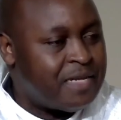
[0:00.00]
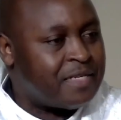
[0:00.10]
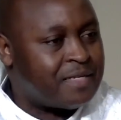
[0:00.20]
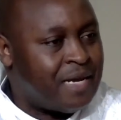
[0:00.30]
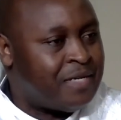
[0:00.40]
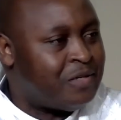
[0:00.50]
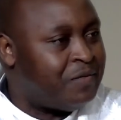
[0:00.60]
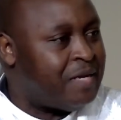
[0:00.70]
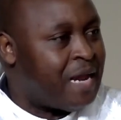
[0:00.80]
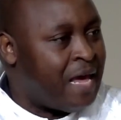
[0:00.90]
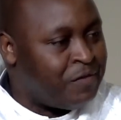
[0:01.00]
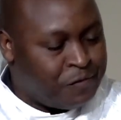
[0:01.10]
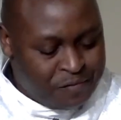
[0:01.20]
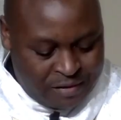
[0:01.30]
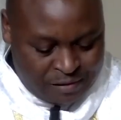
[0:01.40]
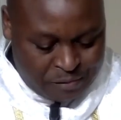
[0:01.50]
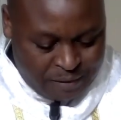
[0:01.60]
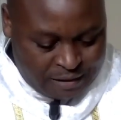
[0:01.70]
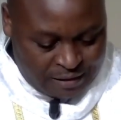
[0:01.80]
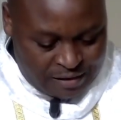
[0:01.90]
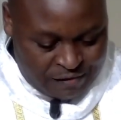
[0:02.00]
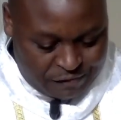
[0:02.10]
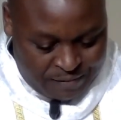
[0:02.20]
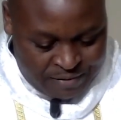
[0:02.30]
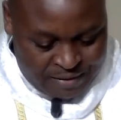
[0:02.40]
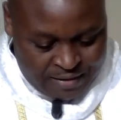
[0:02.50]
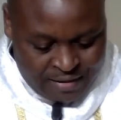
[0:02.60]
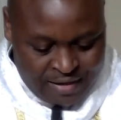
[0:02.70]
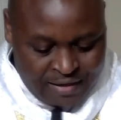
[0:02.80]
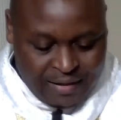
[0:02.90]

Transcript: the center of the life of this particular family,